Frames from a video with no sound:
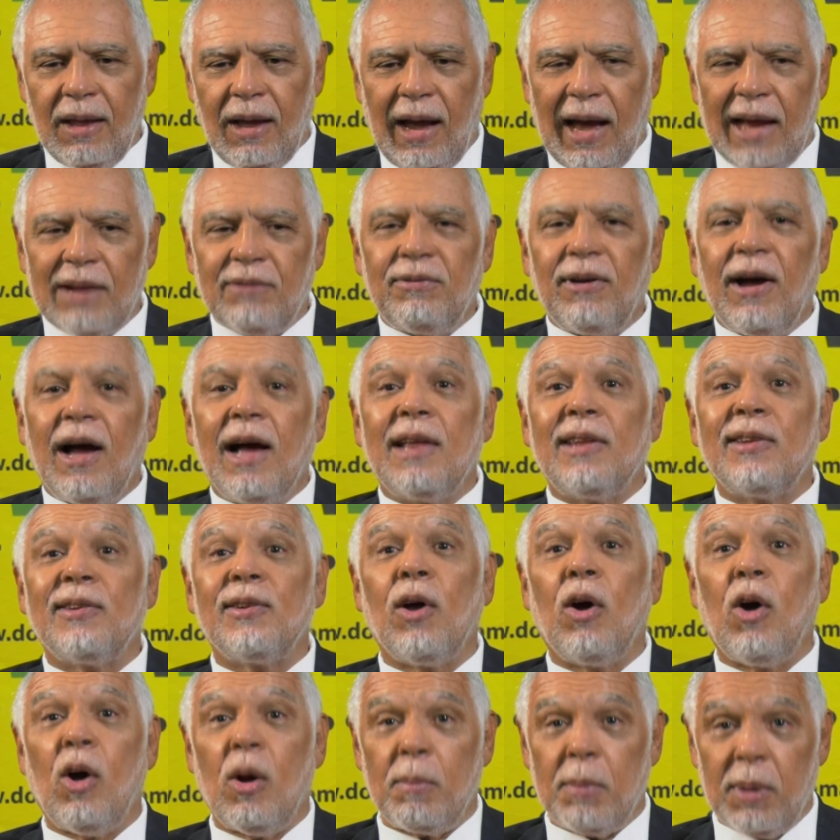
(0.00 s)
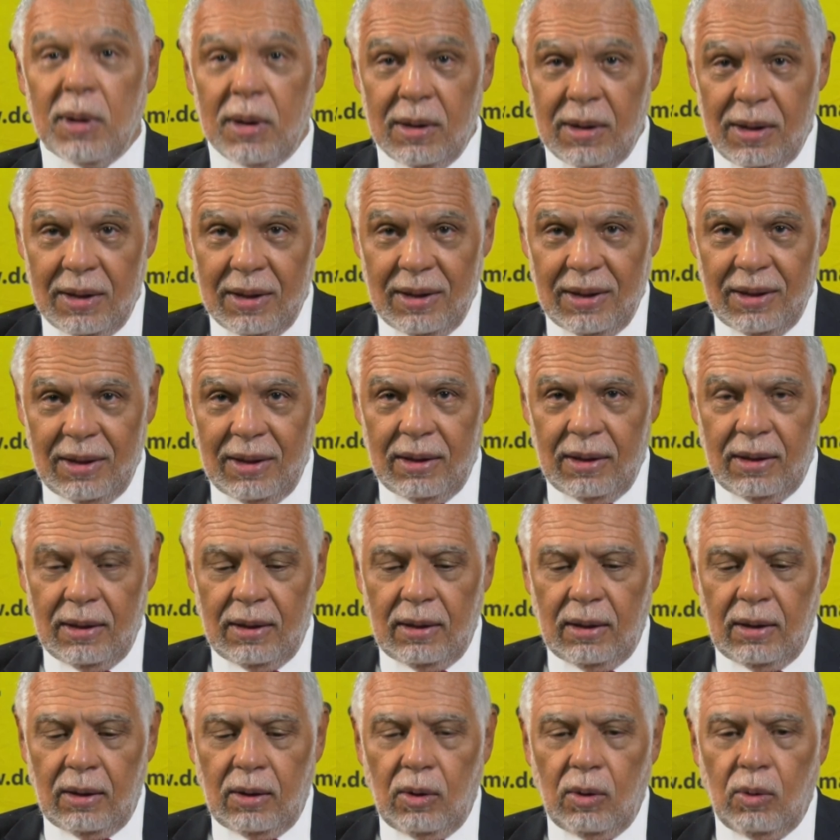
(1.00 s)
advanced hub,
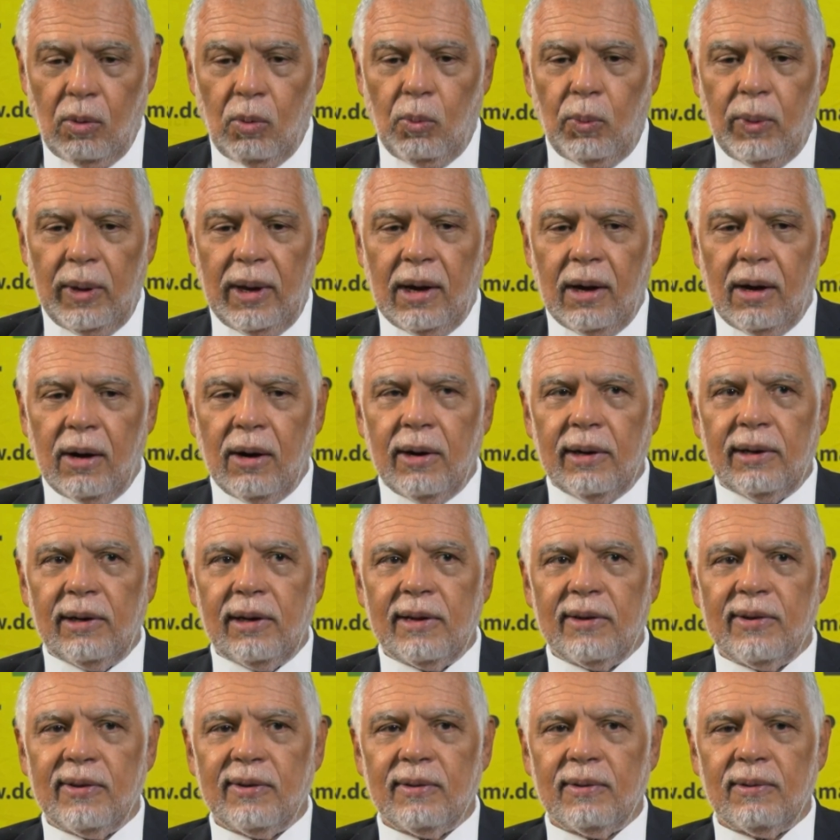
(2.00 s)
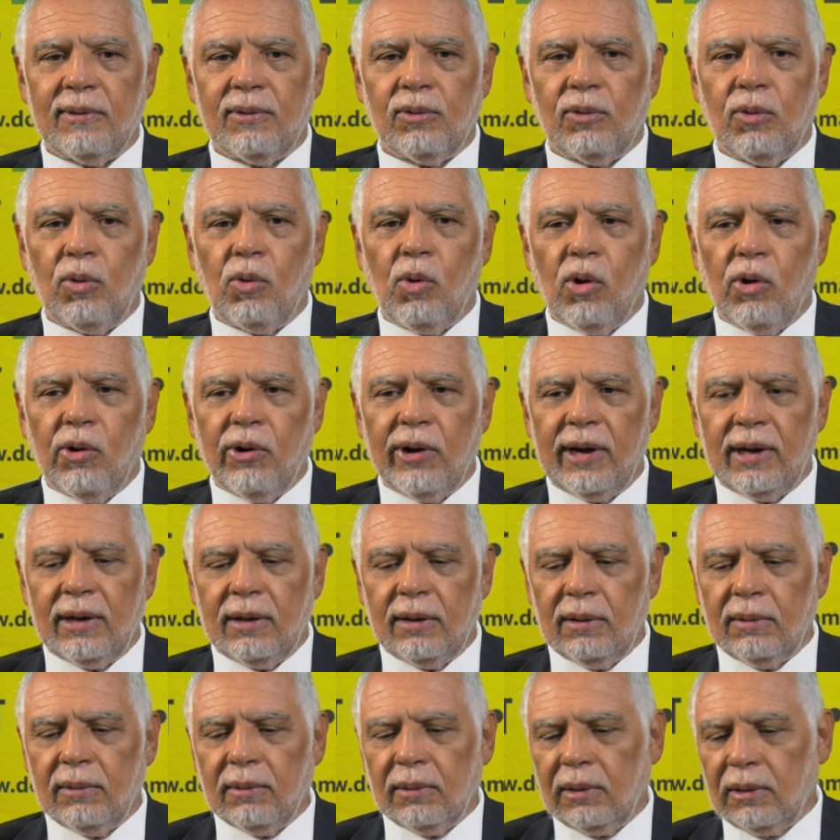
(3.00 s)
where it is
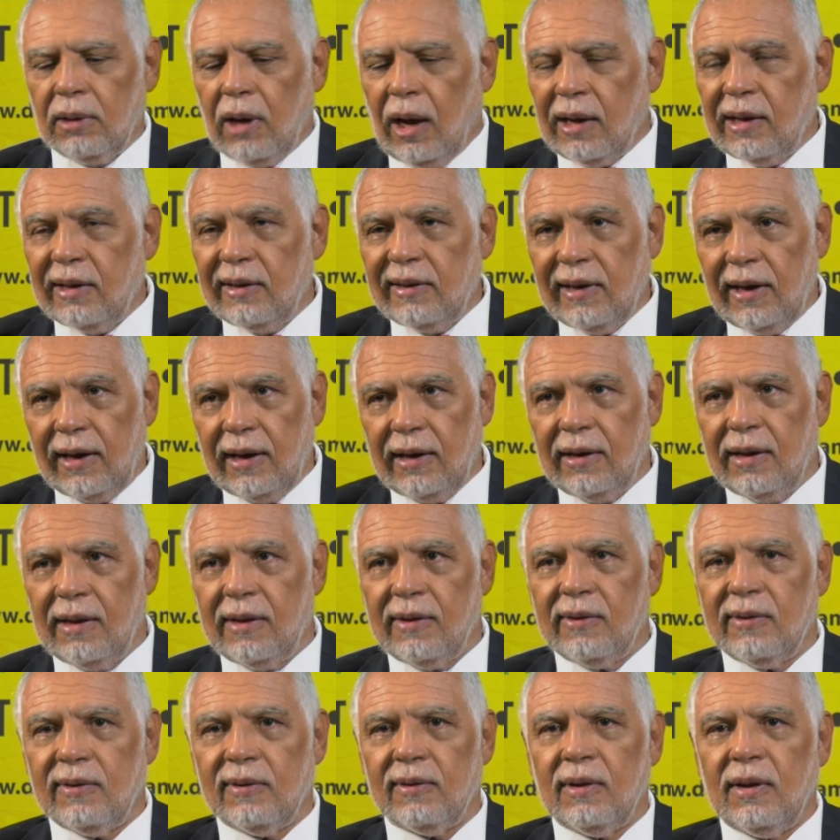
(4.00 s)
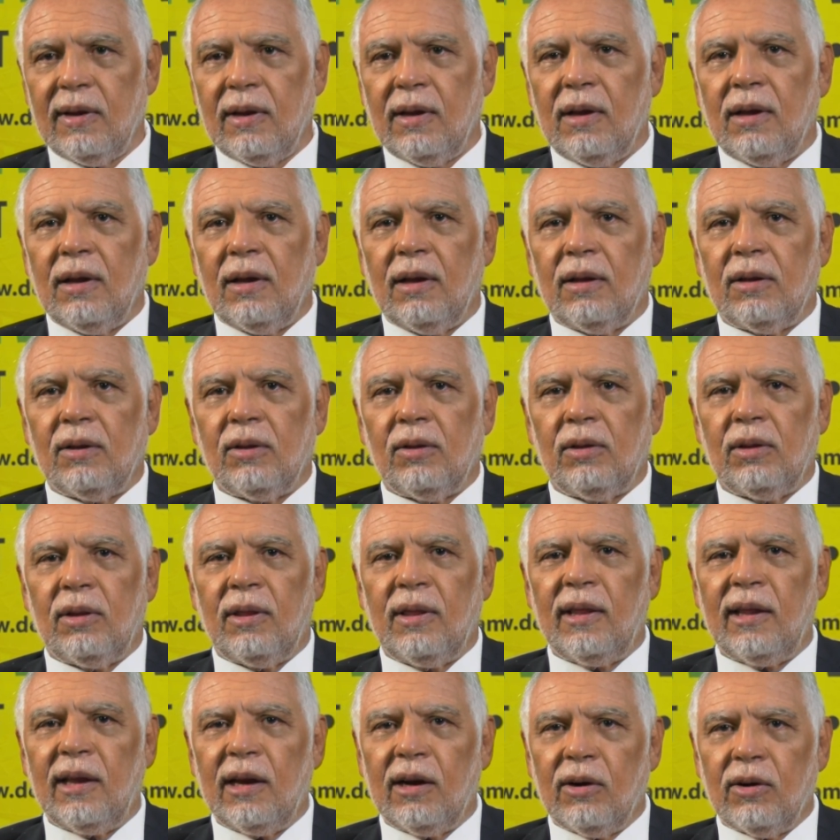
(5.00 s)
storing containers
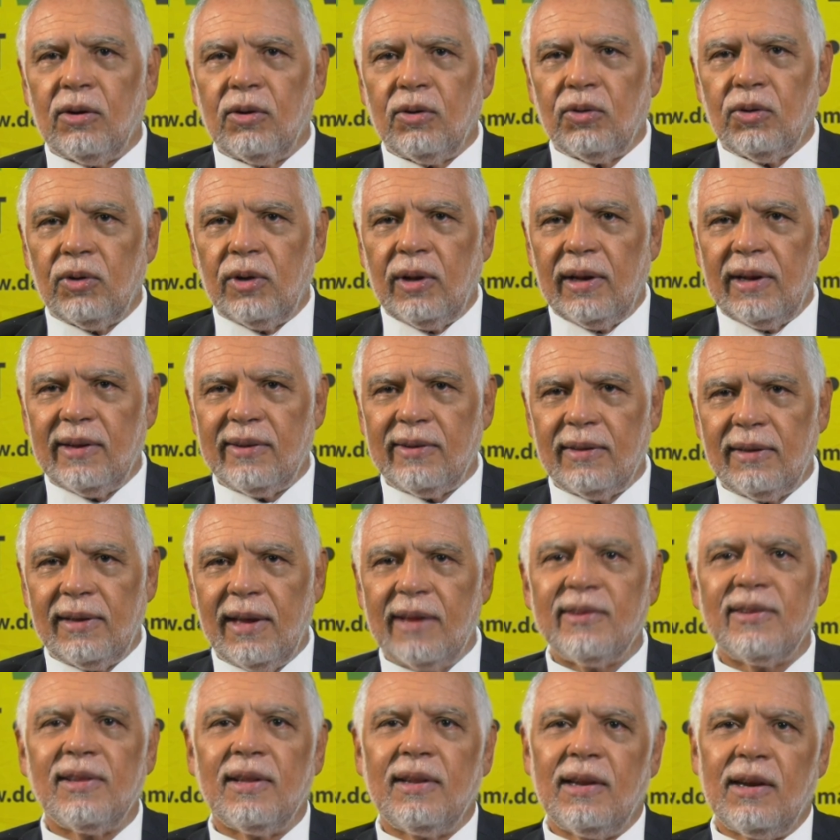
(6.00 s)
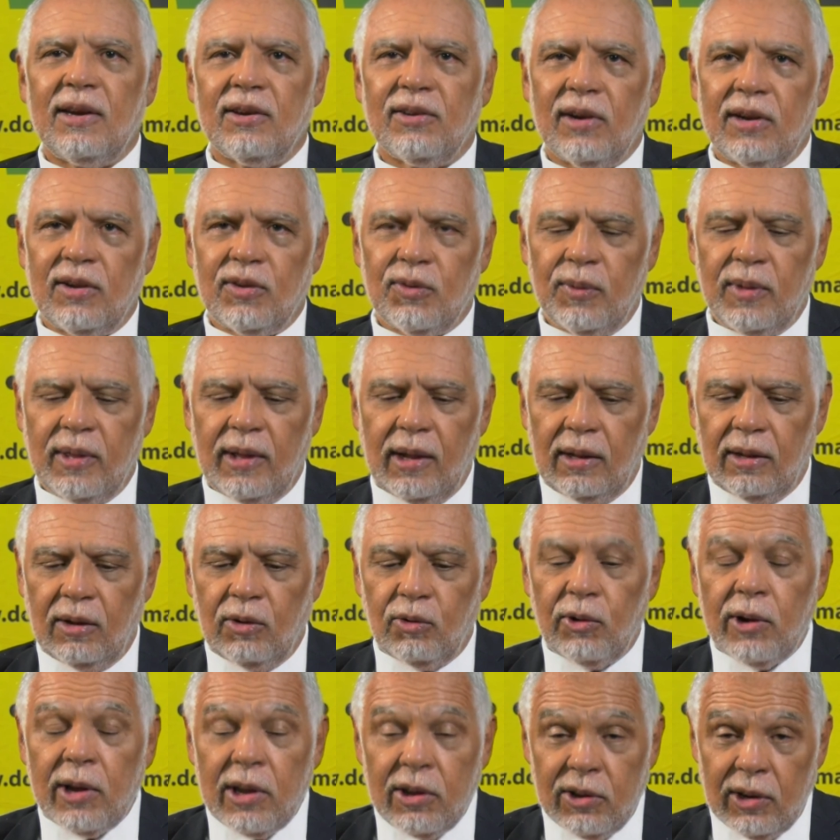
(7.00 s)
near to the destinations within the
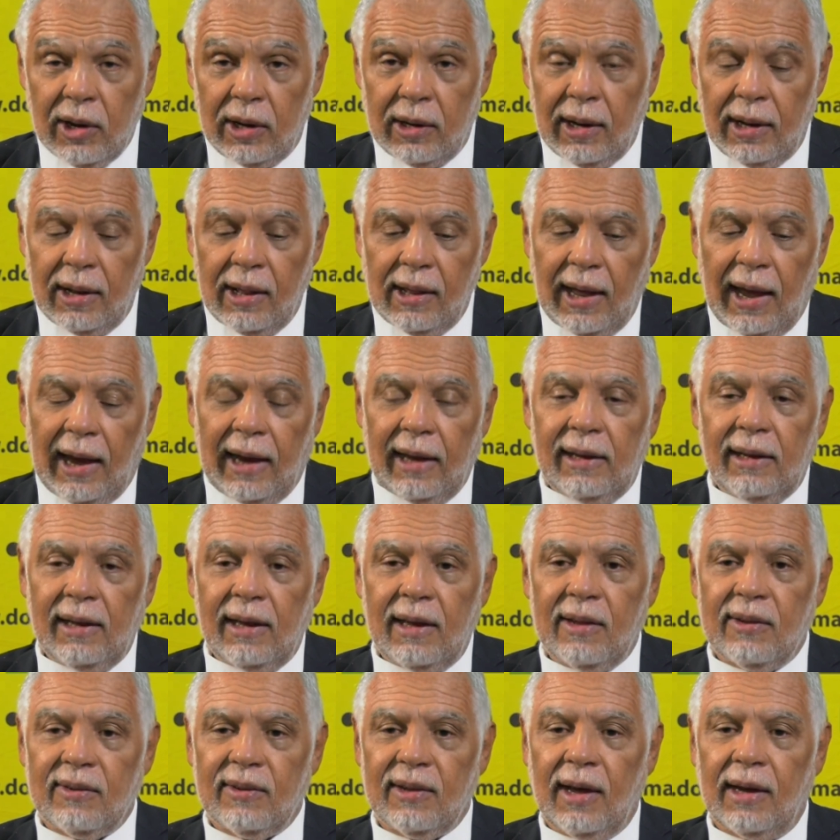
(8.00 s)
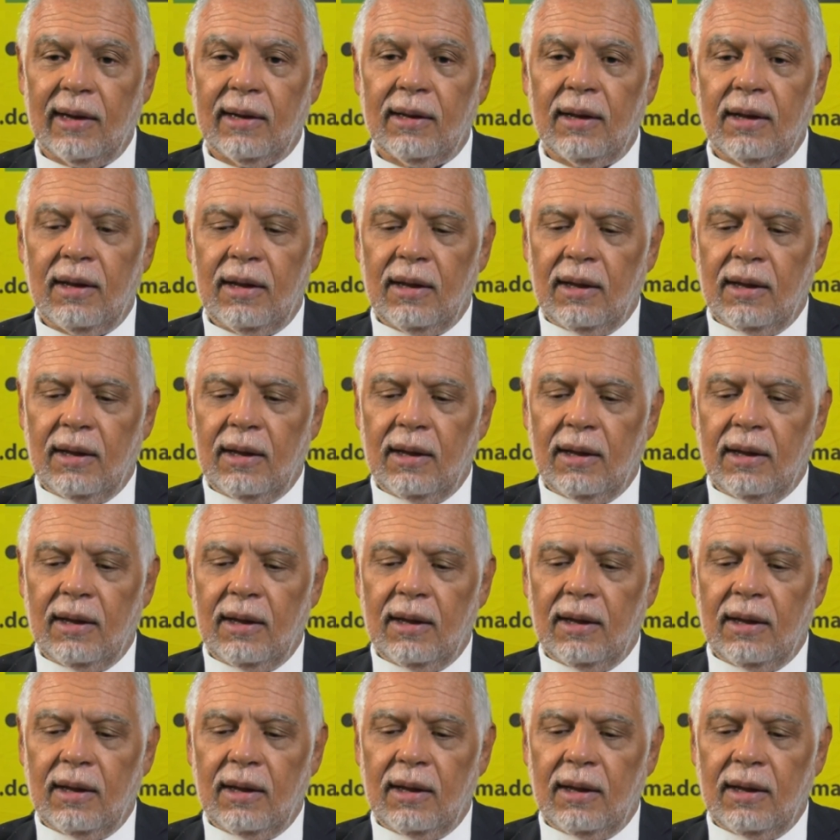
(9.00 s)
region. And the idea is that,